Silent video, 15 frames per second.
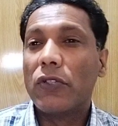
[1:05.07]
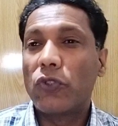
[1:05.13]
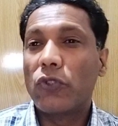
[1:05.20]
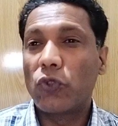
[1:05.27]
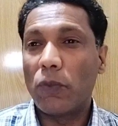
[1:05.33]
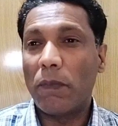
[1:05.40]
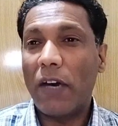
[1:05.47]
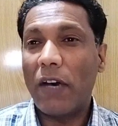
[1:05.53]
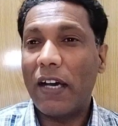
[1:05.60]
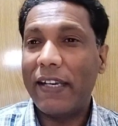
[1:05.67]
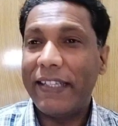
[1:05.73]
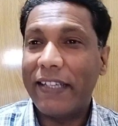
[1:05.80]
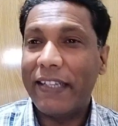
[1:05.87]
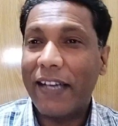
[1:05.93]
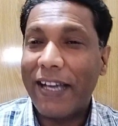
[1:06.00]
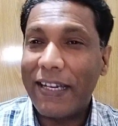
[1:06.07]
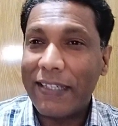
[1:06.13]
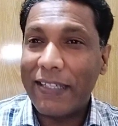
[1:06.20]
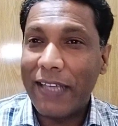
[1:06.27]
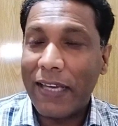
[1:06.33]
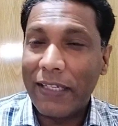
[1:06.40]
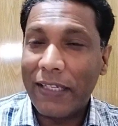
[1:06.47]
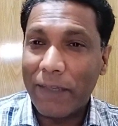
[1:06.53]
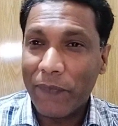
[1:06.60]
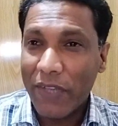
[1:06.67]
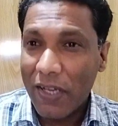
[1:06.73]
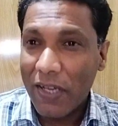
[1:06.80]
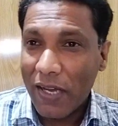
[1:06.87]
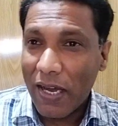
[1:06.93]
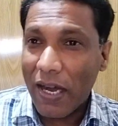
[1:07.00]
Somalia, and Kenya.
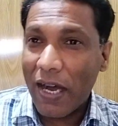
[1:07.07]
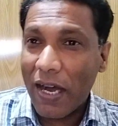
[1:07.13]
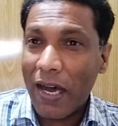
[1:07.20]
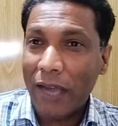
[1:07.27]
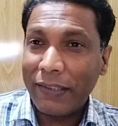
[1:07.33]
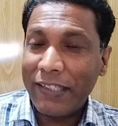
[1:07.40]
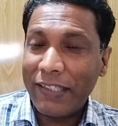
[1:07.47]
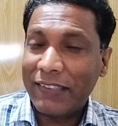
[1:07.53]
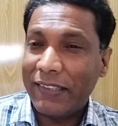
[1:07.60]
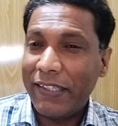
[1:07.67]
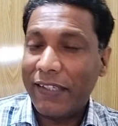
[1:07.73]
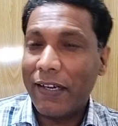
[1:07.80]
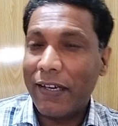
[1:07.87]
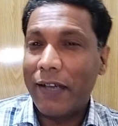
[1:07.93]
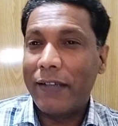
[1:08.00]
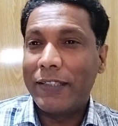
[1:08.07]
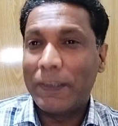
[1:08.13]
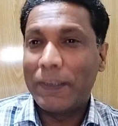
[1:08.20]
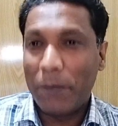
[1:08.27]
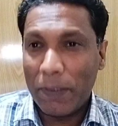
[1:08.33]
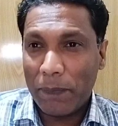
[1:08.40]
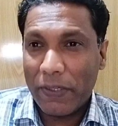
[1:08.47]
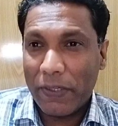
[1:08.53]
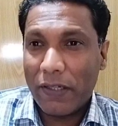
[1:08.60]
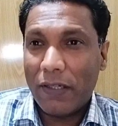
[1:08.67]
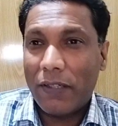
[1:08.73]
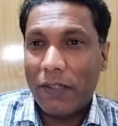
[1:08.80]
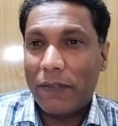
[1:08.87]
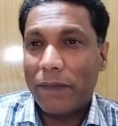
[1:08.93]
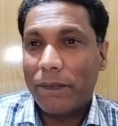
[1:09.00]
Are these three countries
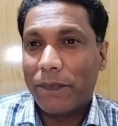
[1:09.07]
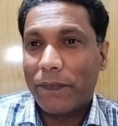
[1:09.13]
prepared?